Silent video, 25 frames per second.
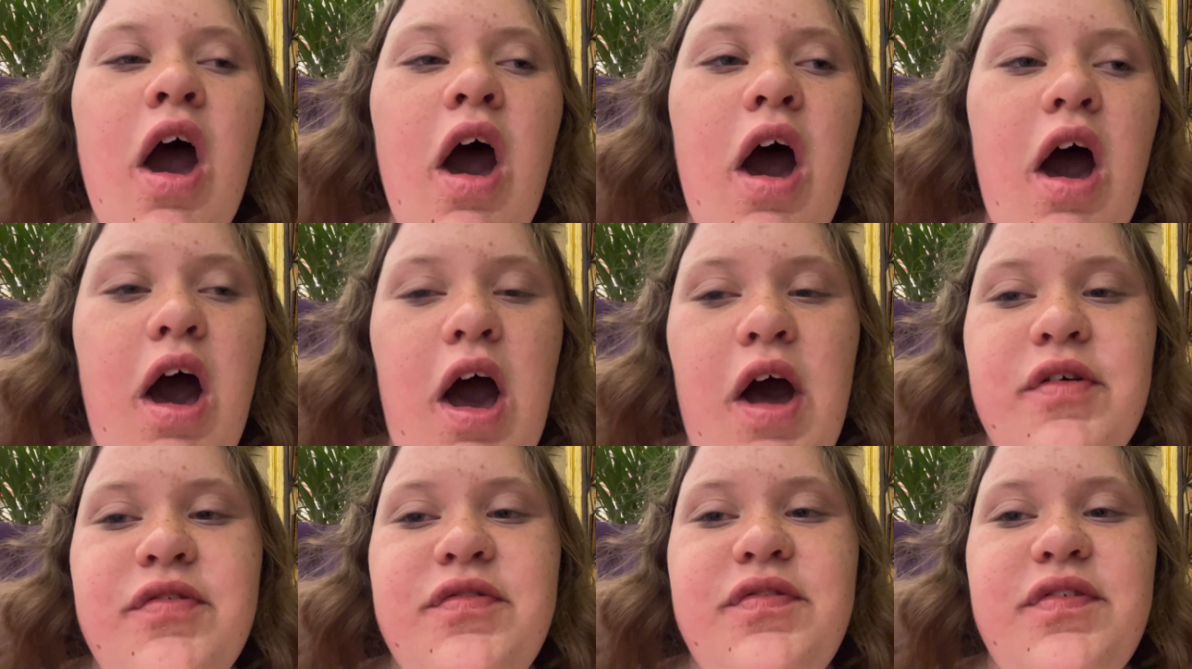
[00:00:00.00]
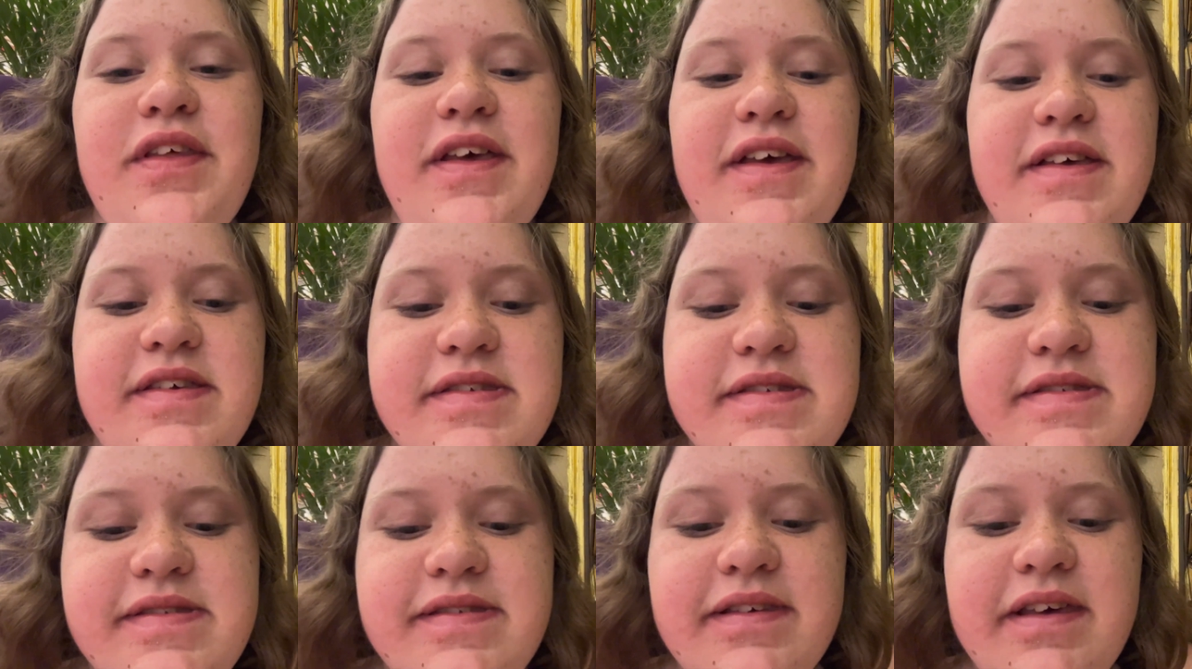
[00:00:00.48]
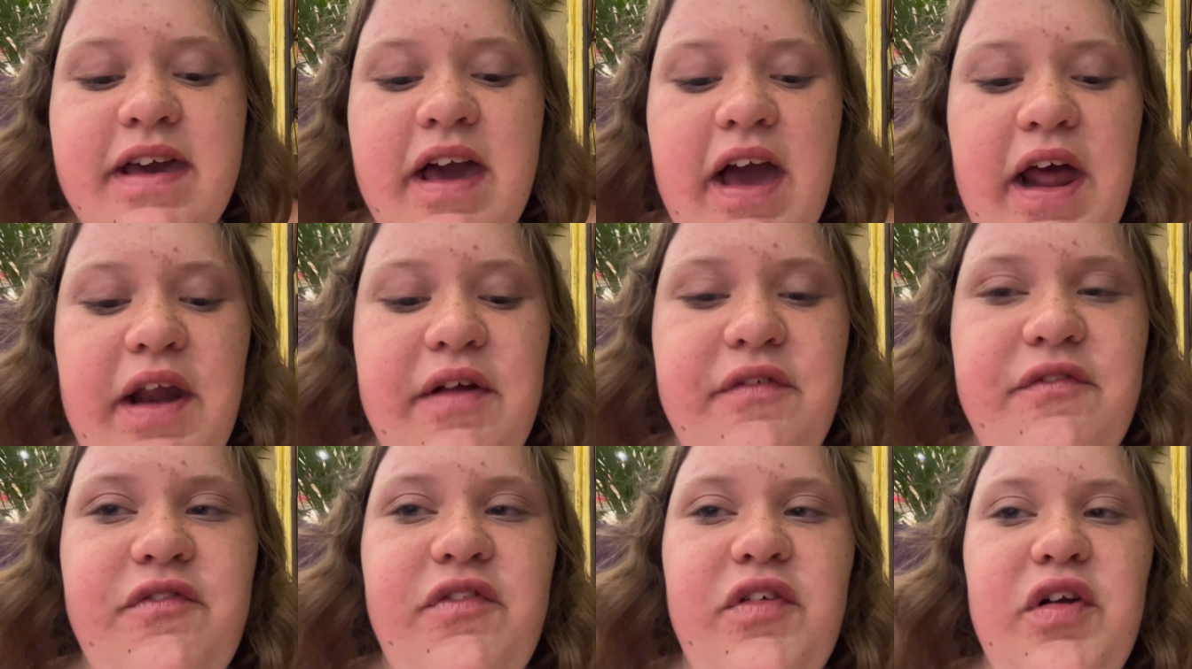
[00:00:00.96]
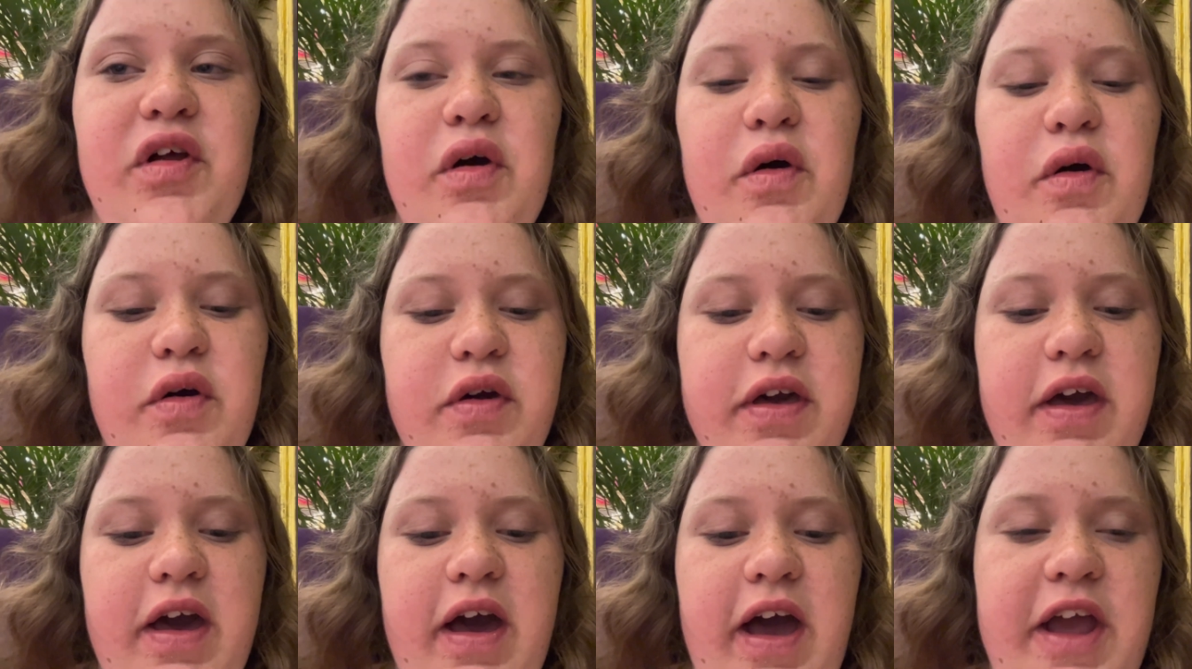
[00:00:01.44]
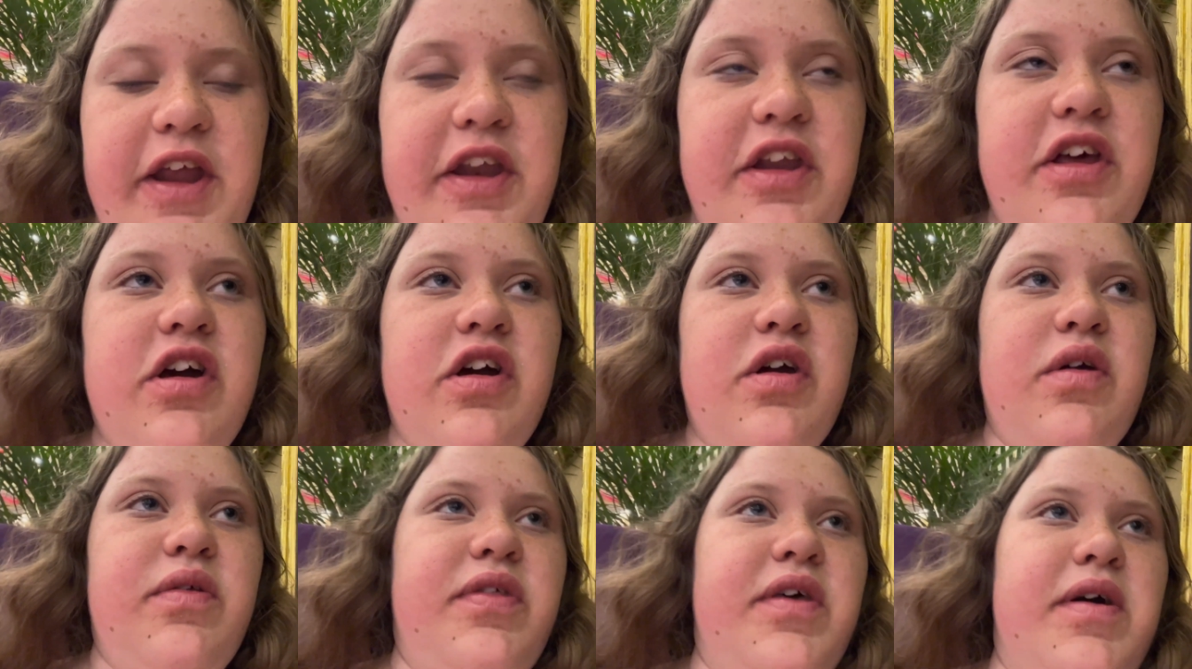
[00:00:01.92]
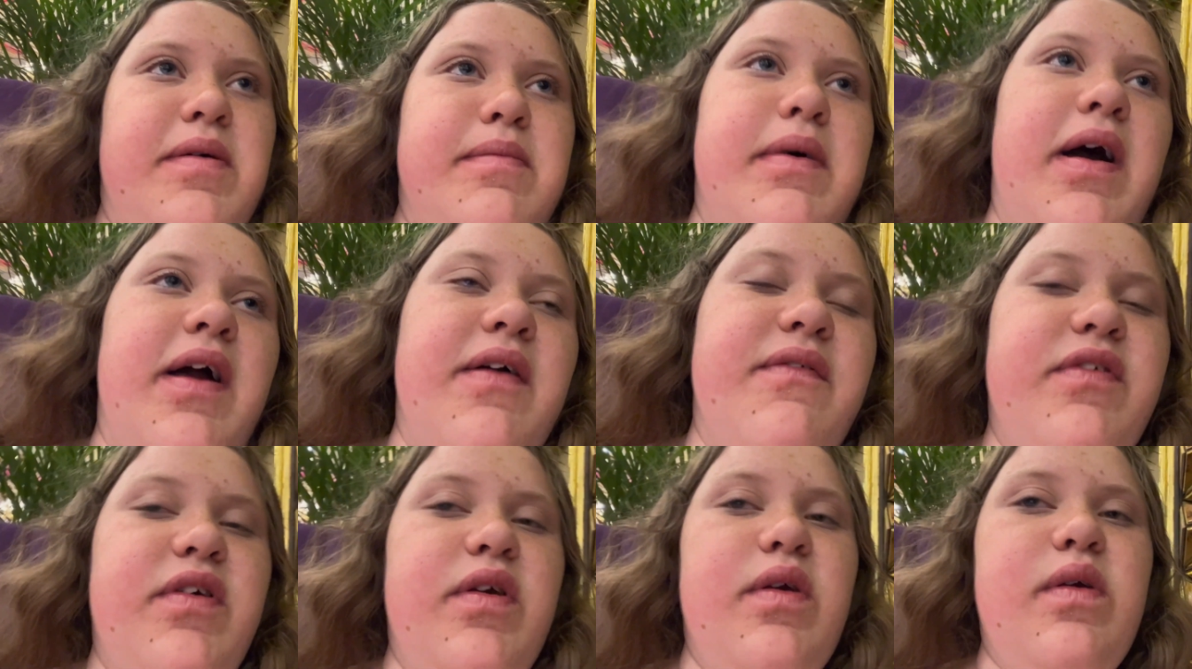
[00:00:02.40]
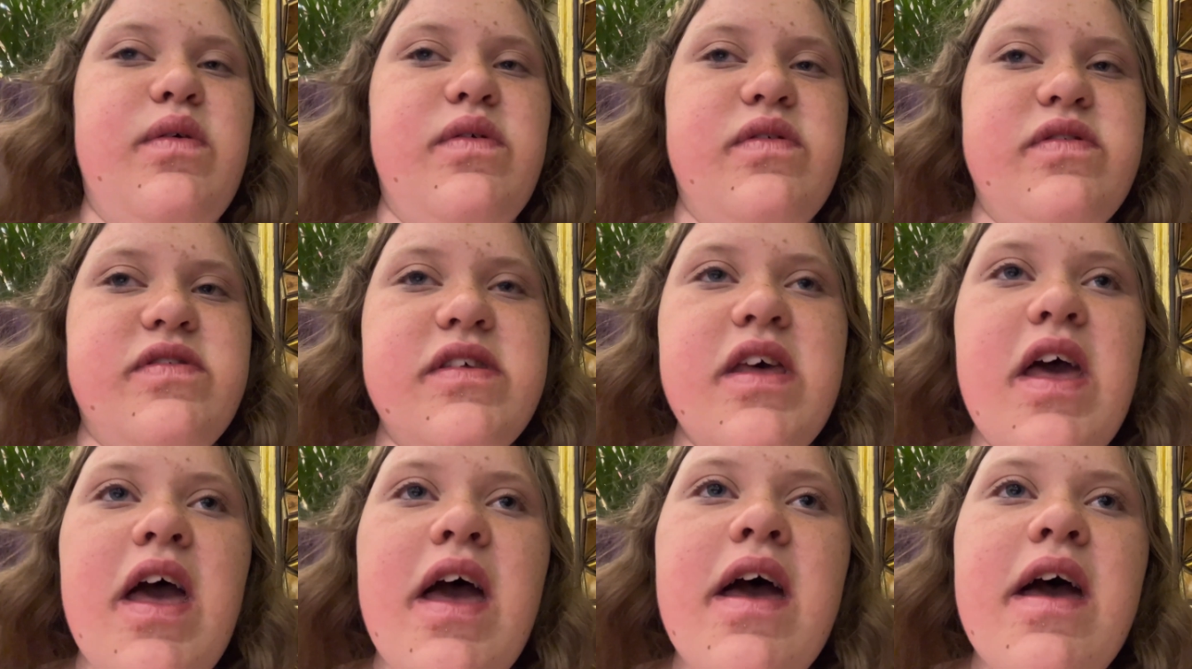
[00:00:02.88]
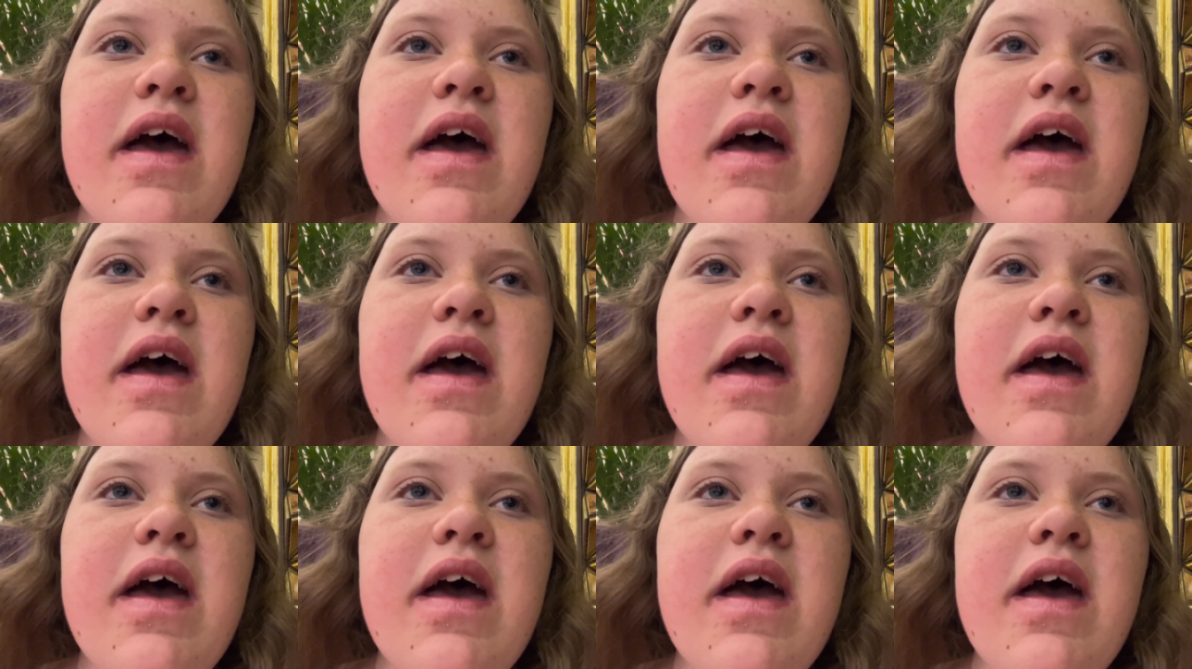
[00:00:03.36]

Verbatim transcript: after this kind of vlog I know that my views